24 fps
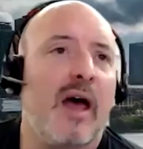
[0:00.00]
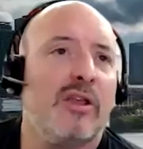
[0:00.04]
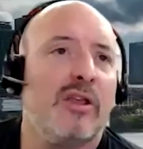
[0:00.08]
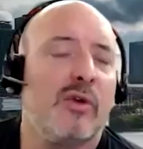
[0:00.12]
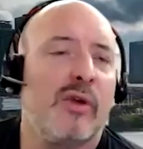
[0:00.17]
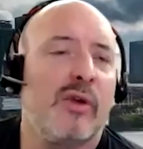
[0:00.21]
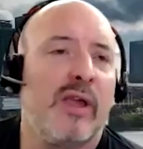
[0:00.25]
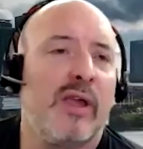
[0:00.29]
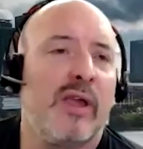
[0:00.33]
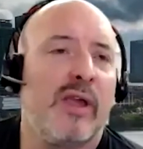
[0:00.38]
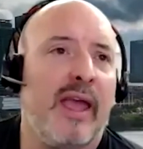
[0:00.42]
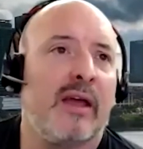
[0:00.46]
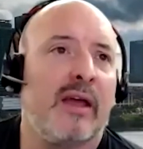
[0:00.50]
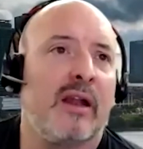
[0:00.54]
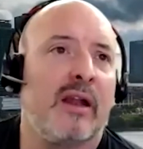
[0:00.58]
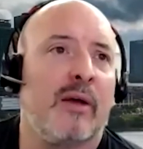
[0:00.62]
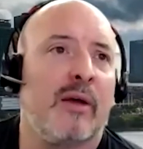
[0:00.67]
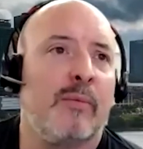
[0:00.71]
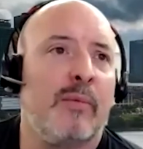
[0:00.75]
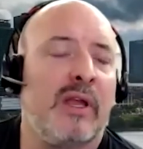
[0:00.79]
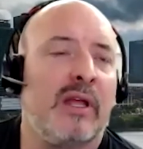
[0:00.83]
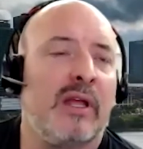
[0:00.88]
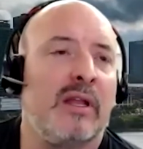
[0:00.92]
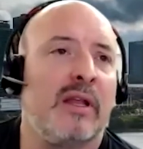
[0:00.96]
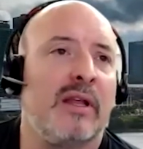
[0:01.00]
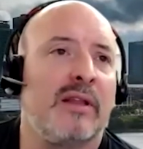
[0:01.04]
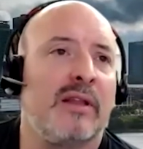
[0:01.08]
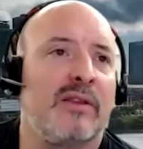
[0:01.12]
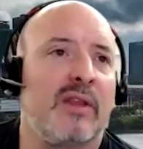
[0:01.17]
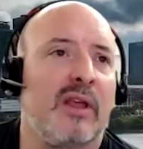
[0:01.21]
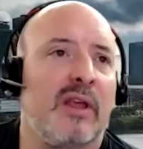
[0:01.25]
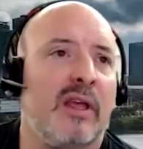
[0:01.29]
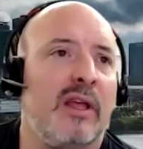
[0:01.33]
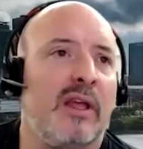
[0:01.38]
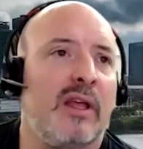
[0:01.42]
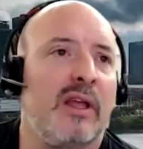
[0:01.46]
you can. I mean, it,
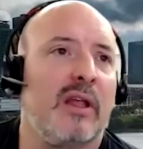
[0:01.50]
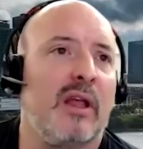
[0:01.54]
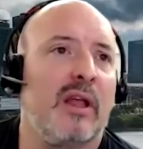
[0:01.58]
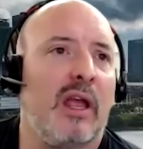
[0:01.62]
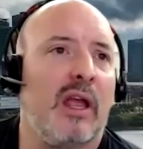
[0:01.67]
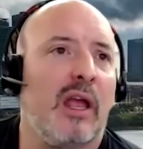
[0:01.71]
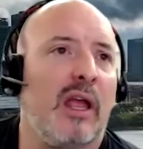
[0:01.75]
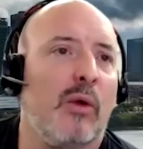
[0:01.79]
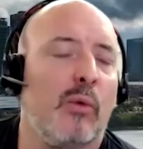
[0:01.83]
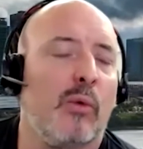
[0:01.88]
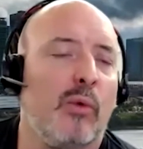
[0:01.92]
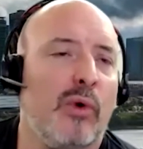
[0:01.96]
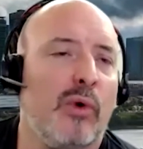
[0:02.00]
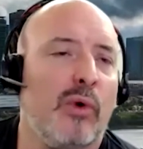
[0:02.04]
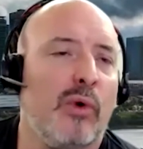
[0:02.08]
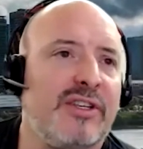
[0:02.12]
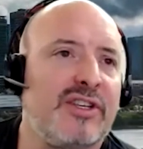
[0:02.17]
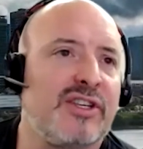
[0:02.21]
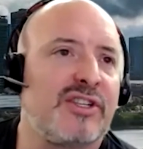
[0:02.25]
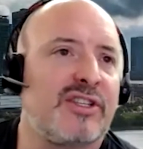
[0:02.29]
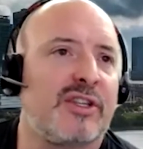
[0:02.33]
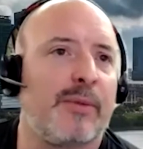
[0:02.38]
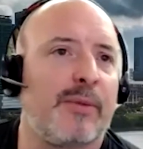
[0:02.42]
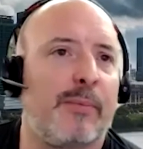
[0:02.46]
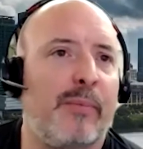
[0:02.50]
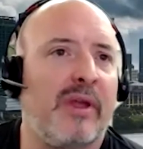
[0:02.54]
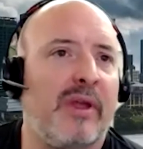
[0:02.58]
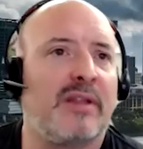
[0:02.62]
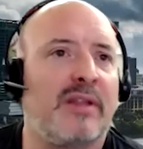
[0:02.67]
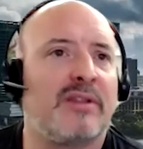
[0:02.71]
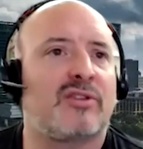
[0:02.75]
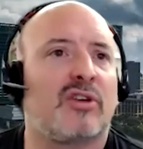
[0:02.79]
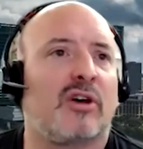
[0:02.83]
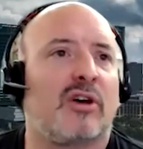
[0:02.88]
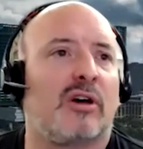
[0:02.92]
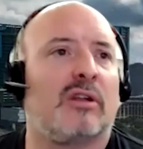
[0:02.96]
it, it really just
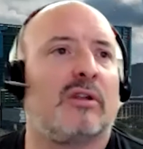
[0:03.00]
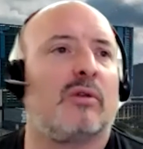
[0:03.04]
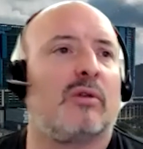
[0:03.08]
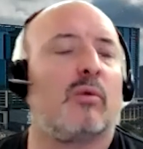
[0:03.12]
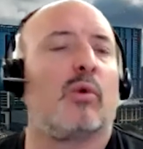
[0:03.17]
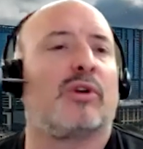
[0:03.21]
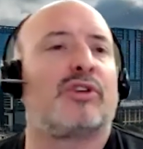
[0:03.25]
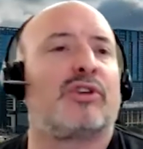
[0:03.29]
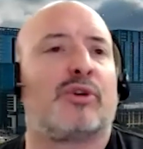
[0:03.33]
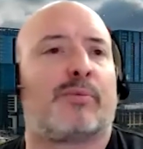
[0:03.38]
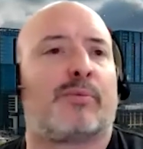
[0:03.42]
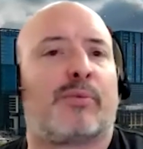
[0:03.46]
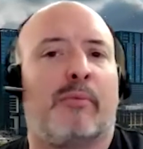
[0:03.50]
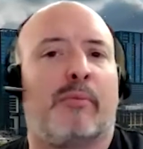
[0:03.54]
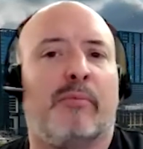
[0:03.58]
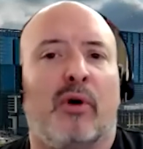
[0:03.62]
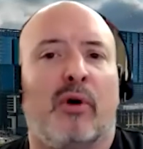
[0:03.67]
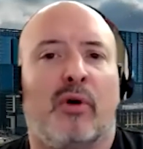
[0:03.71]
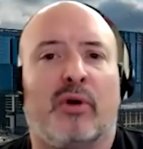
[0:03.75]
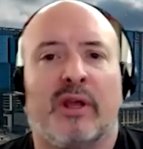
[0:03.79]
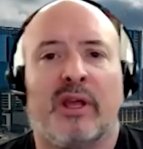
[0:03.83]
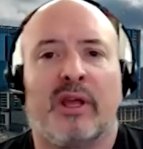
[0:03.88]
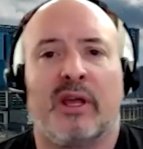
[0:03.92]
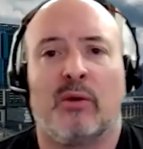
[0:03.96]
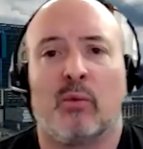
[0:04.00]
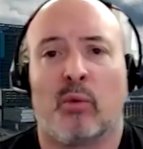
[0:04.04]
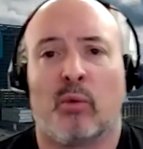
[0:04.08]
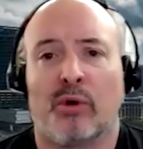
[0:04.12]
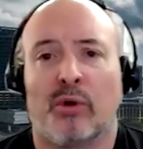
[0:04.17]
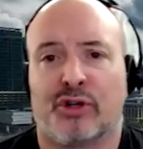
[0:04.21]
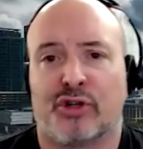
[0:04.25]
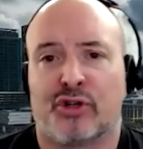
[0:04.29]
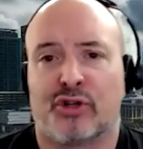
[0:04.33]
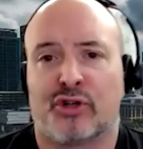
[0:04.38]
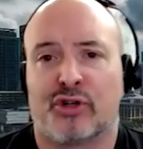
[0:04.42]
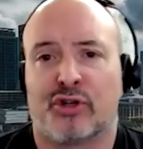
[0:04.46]
depends on what you're promoting and
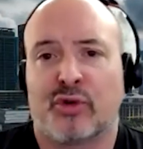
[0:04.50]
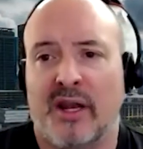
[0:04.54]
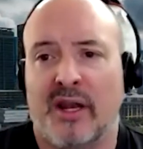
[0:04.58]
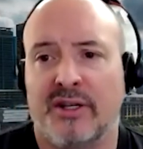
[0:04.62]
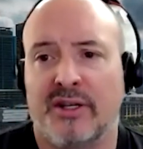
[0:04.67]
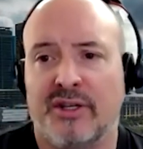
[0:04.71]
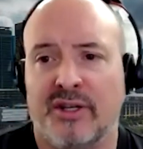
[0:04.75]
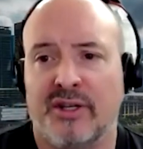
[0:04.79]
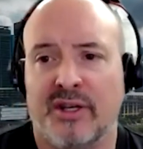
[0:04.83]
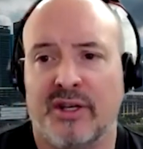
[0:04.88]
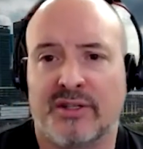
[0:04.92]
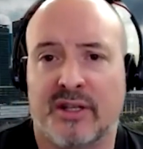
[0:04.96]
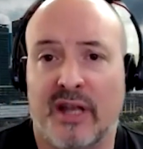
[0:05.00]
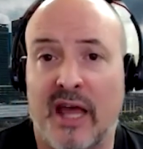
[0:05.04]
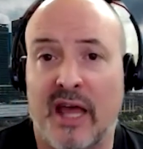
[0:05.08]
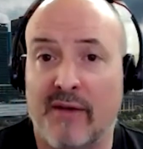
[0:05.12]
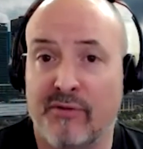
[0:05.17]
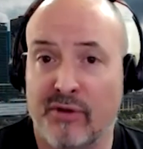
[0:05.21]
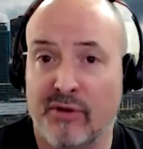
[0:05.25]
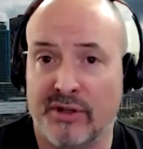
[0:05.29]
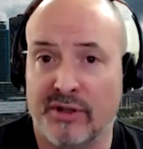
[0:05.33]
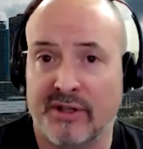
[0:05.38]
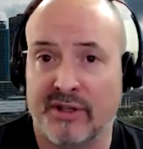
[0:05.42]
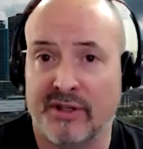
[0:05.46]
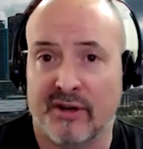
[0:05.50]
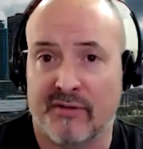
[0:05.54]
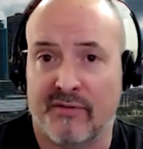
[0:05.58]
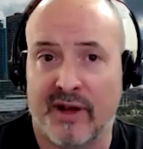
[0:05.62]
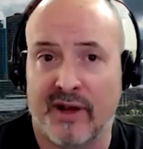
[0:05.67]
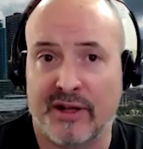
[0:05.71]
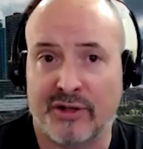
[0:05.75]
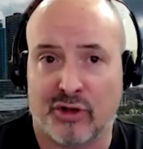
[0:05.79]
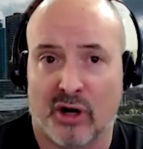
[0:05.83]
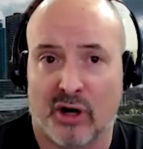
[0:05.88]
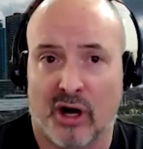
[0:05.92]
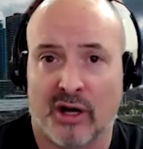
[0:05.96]
what your strategy is and have you
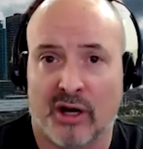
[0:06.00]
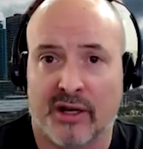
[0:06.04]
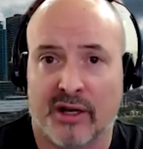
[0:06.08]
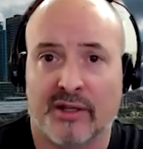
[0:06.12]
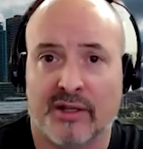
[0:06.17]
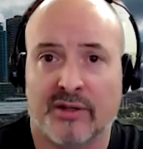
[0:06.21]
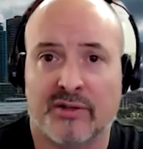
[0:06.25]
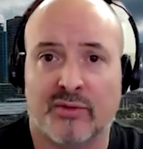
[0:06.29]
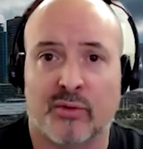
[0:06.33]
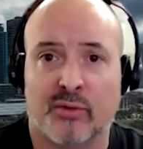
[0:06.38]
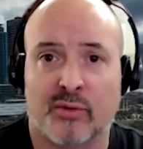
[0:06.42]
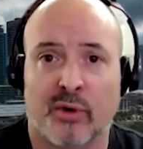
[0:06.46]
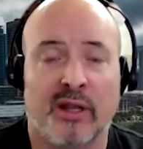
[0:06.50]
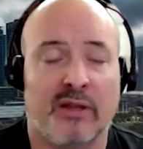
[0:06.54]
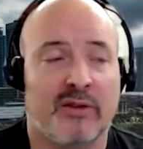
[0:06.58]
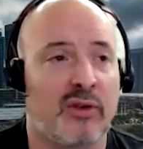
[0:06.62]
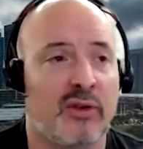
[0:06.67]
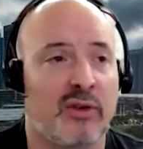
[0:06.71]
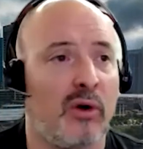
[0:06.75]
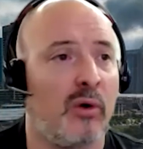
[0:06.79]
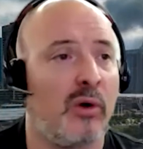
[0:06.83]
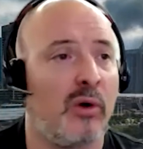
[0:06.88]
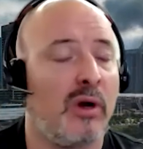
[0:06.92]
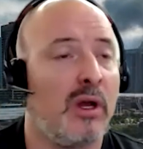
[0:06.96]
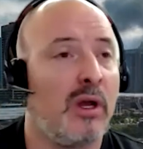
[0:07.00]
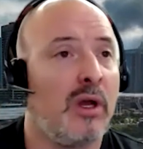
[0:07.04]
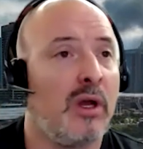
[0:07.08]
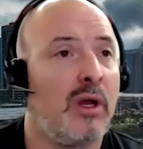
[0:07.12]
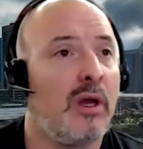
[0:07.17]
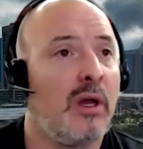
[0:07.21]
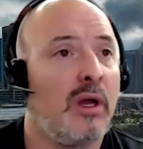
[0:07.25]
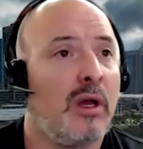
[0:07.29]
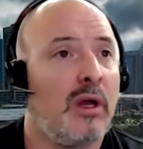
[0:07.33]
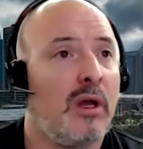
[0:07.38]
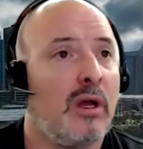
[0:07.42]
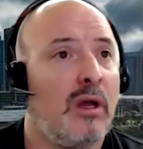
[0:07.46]
identified your audience, right? So
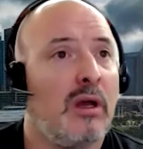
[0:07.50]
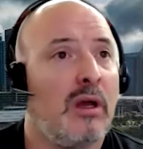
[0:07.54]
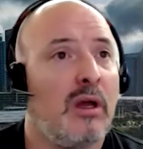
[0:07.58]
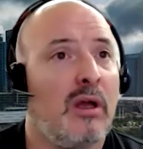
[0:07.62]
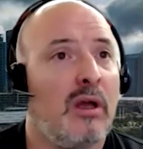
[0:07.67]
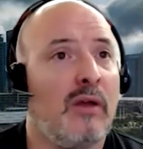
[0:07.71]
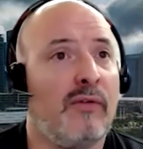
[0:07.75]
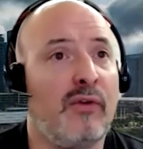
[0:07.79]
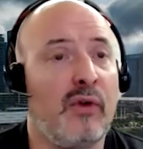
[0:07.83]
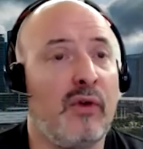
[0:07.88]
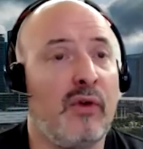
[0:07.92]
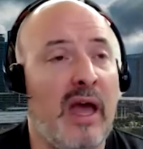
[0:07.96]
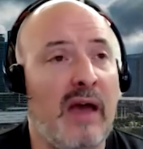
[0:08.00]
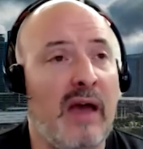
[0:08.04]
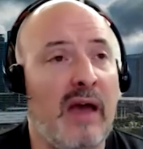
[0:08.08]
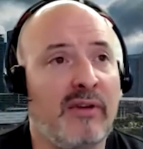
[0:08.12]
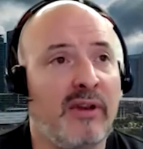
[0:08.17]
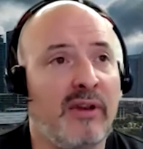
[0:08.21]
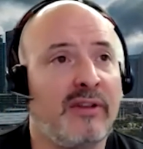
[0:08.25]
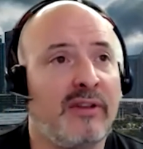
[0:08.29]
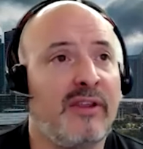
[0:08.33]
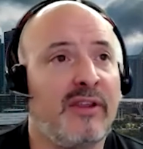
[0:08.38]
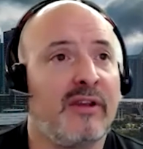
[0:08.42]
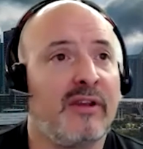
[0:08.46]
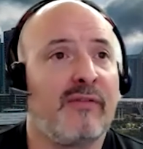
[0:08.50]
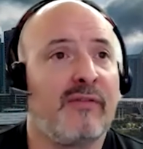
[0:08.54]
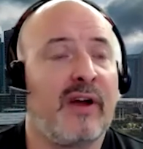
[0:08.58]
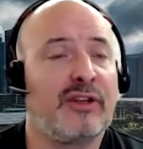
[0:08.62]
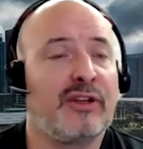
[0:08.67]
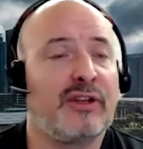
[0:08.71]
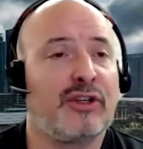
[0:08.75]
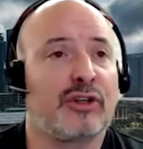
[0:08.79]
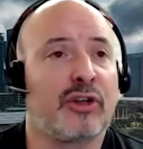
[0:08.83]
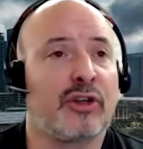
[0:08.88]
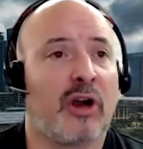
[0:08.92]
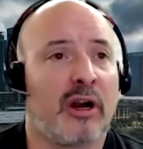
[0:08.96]
if you haven't
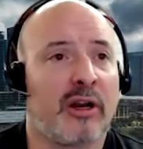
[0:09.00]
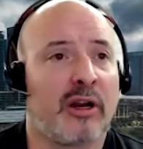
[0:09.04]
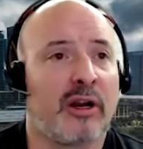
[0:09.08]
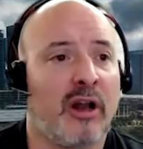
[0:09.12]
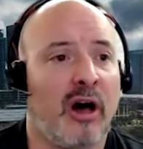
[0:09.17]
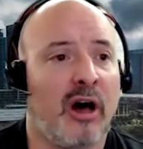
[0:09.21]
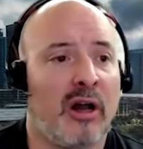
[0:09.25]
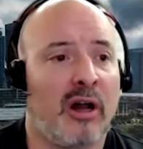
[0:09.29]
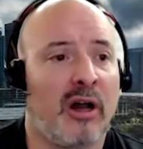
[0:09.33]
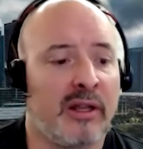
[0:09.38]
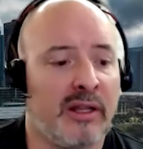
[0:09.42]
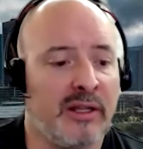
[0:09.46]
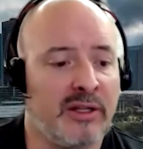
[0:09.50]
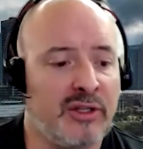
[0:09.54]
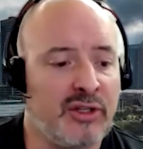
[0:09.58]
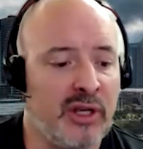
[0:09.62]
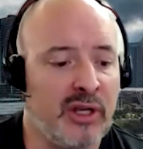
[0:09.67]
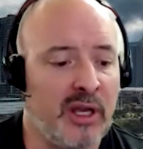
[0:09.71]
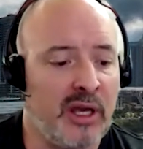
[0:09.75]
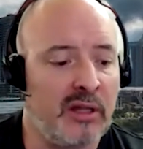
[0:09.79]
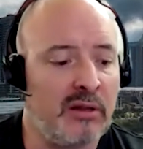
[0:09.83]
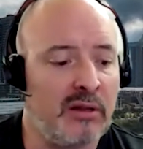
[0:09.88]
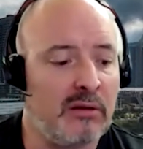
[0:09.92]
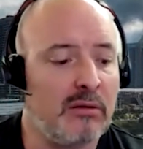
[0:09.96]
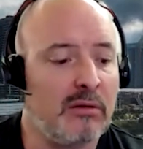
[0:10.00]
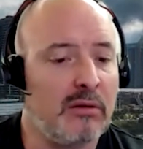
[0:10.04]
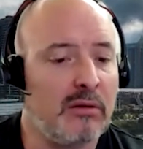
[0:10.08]
identified your target audience yet,